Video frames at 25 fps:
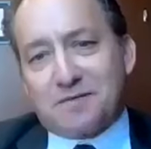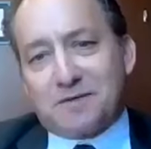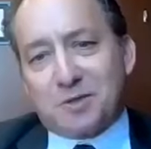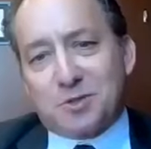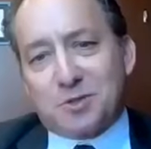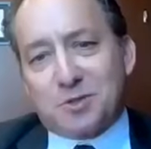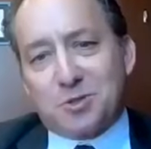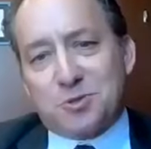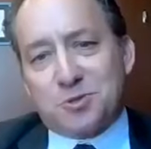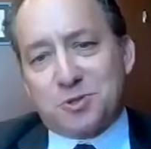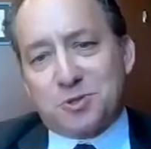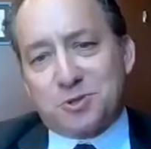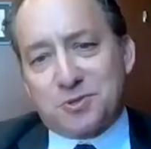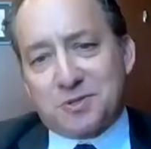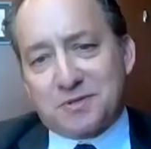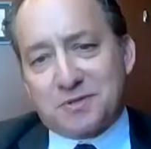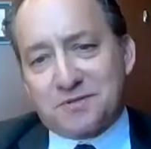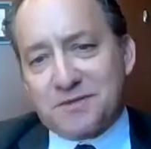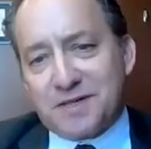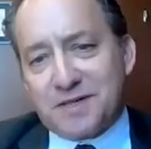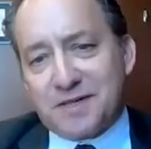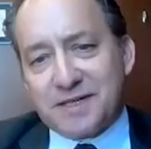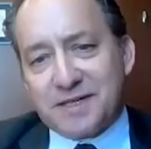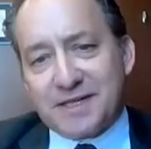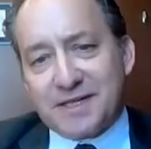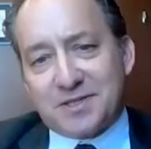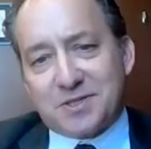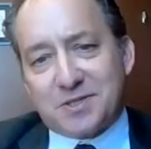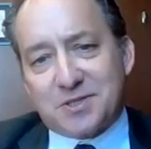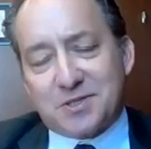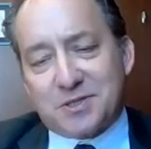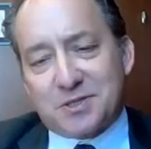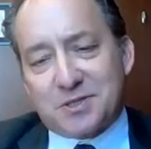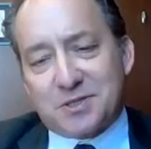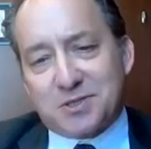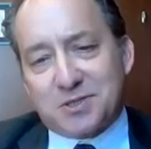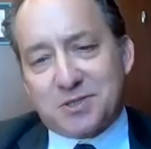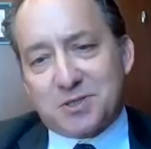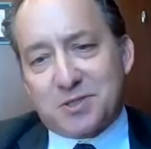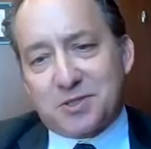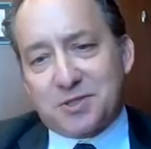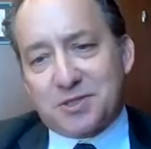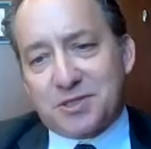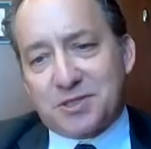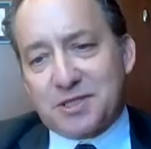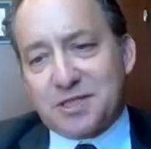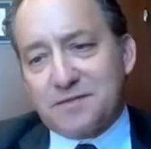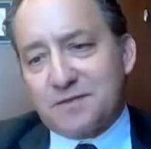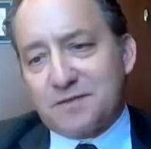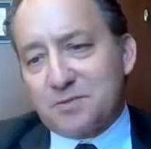of our students doing finance and
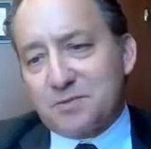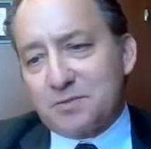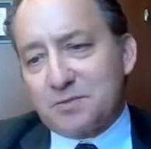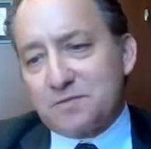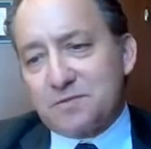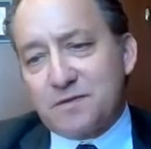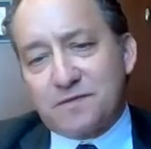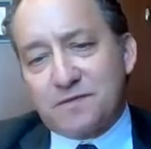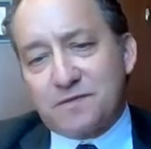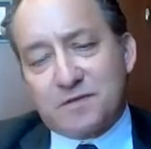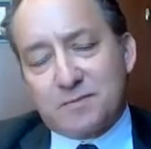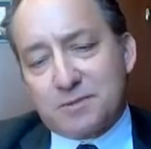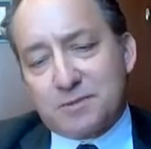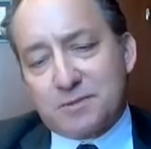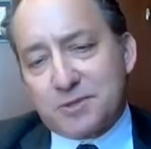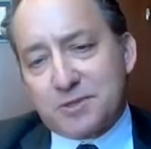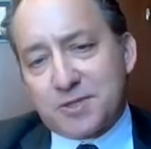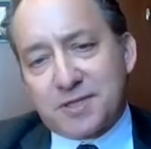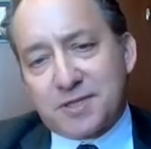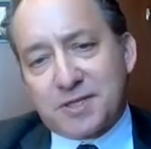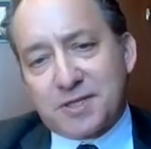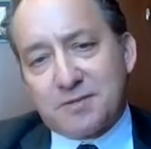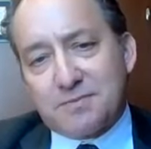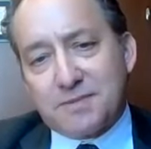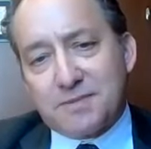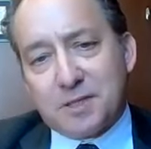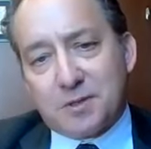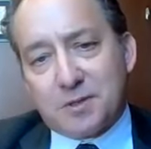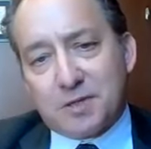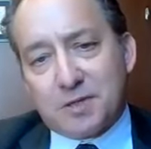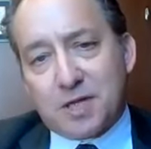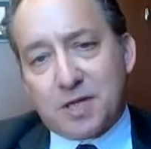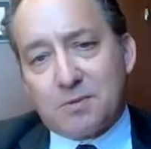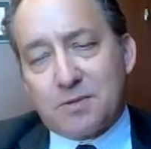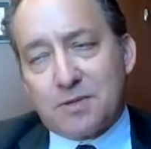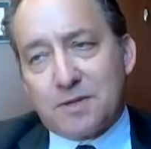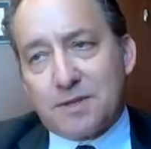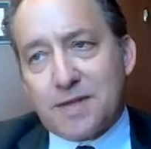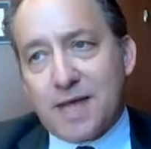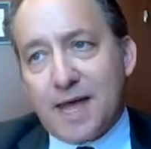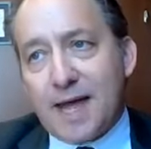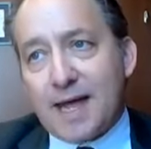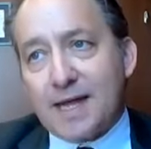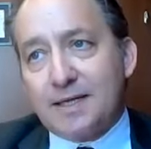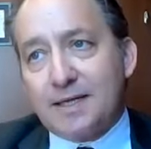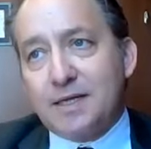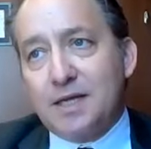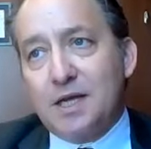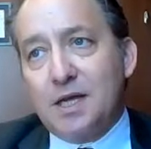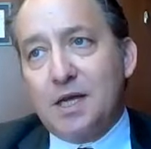consulting. And if it was 50%, I'd be okay with
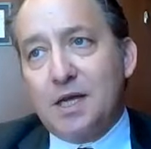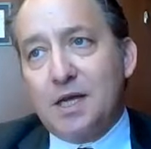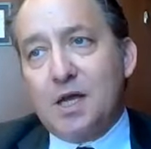that.